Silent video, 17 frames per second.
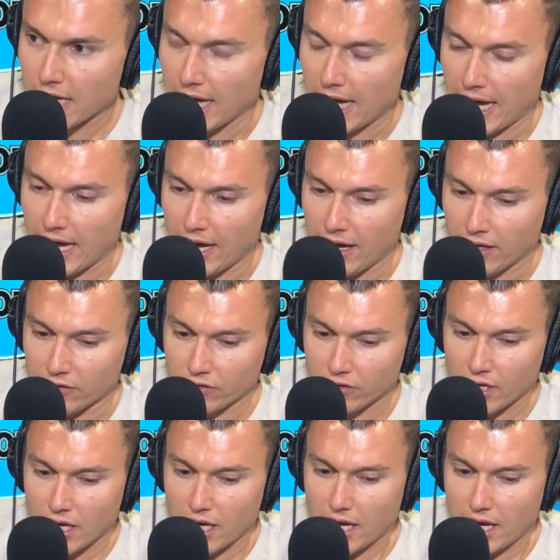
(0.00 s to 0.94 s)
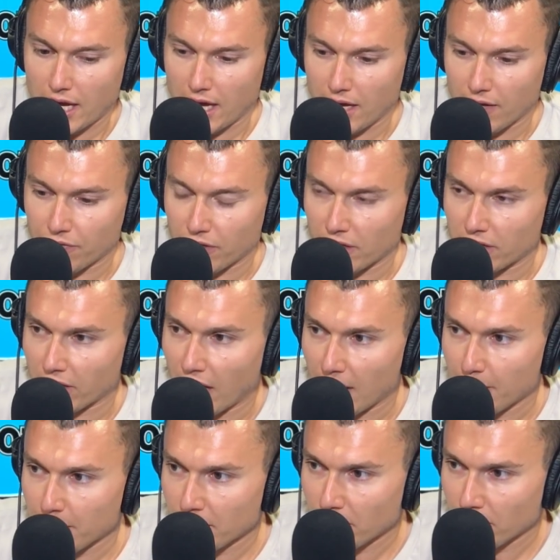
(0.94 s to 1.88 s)
And if the
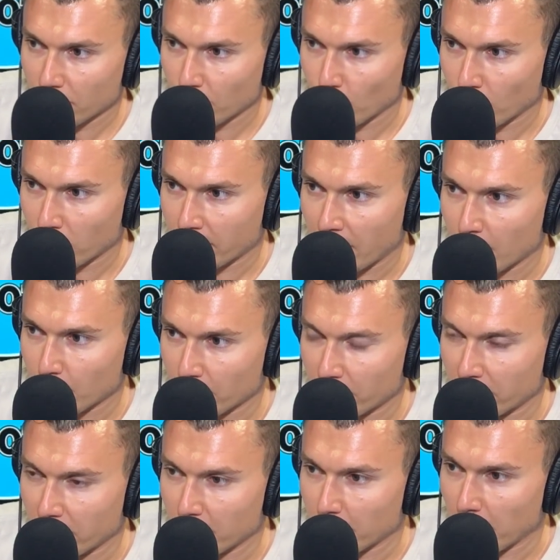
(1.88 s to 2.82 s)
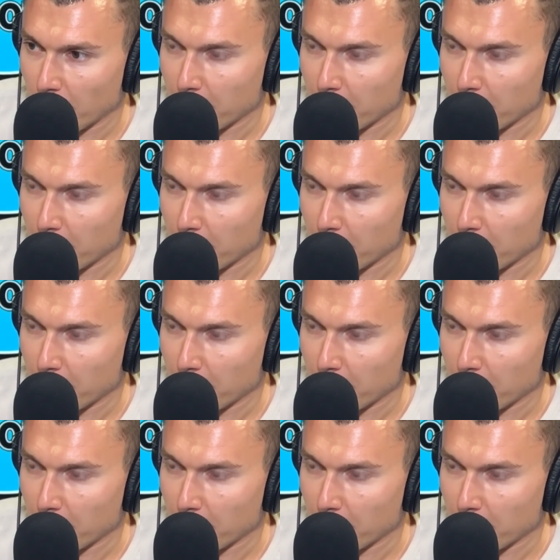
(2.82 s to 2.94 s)
timing doesn't work out with Stipe,